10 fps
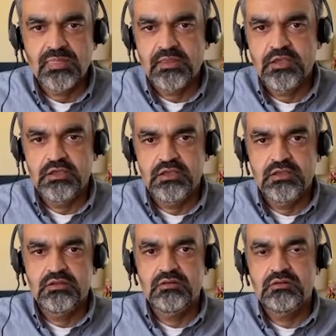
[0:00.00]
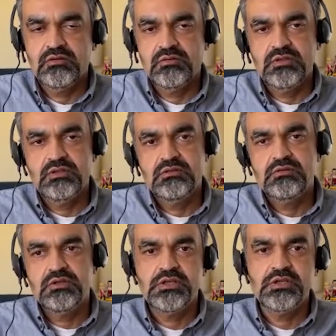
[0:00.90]
and you
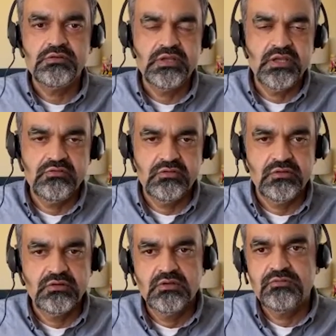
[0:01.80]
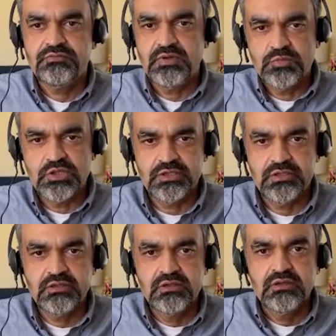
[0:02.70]
can hear the agent fumbling,